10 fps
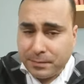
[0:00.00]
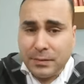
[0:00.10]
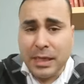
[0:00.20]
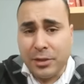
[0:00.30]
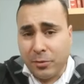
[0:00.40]

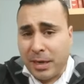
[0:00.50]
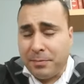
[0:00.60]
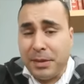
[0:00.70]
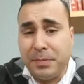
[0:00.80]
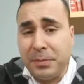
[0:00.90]
and there
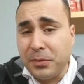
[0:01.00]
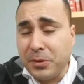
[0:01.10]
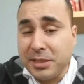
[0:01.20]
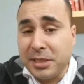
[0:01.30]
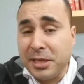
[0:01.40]
might be people
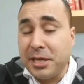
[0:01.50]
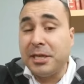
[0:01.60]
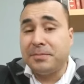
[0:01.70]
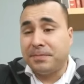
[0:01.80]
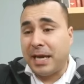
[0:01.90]
listening
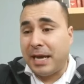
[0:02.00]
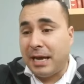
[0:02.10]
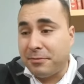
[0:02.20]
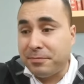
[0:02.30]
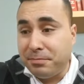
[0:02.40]
in that
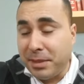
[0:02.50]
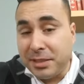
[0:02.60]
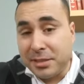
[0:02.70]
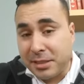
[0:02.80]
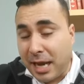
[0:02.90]
have
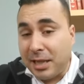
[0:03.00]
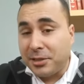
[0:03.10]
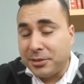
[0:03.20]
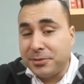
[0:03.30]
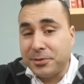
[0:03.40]
millions of
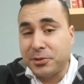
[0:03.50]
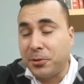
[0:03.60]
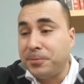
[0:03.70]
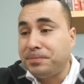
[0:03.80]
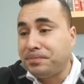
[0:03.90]
dollars.
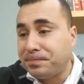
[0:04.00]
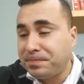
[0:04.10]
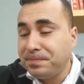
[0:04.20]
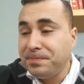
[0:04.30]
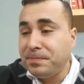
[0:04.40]
So,
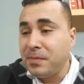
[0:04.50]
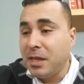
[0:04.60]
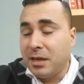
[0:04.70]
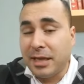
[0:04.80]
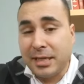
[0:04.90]

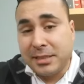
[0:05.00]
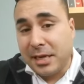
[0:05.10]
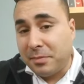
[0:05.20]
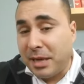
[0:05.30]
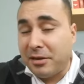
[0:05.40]
like I
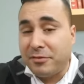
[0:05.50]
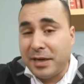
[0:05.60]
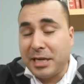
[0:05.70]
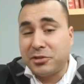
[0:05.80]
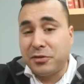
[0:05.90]
said, I'm not a
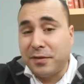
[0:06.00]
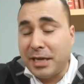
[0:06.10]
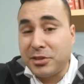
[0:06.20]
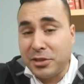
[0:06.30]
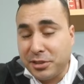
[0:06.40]
financial
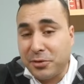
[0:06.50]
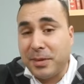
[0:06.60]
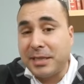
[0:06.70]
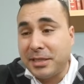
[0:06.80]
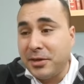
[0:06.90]
advisor. These are
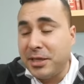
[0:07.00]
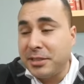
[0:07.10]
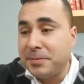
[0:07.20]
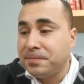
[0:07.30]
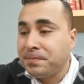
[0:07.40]
my
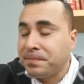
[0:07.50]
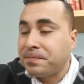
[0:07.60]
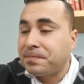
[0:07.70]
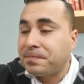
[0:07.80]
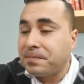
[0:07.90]
theories.
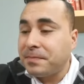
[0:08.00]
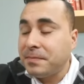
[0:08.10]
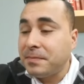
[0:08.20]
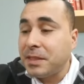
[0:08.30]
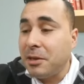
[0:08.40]

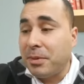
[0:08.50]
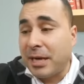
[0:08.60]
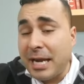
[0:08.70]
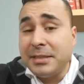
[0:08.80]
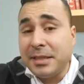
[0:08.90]
But
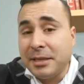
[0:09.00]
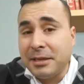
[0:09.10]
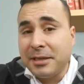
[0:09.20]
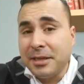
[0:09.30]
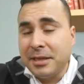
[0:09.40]
I
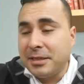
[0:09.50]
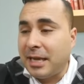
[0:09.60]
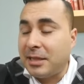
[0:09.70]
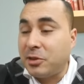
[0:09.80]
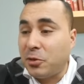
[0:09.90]
think
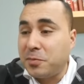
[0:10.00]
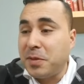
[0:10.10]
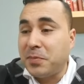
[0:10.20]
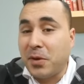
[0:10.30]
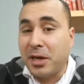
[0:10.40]
that those
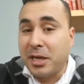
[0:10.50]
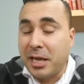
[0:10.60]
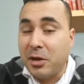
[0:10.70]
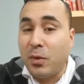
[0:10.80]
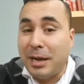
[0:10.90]
people are going to
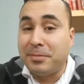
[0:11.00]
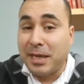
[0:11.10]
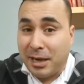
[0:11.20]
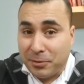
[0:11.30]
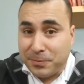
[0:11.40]
get wiped
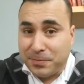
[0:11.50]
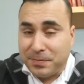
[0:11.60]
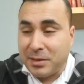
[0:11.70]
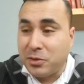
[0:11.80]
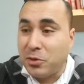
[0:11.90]
out.
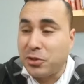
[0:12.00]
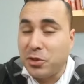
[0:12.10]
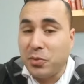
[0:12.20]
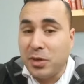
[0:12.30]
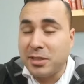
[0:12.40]
And those are
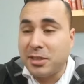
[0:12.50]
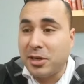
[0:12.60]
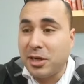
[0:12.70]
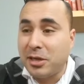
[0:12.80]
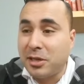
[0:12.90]
the ones that
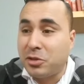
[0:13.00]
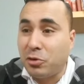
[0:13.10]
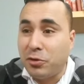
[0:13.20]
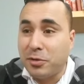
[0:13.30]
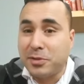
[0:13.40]
are going to
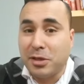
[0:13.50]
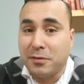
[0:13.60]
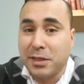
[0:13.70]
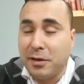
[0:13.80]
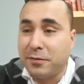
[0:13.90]
throw
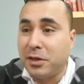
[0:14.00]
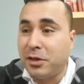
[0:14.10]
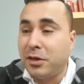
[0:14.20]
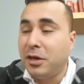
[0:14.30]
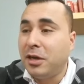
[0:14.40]
themselves off
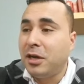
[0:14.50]
their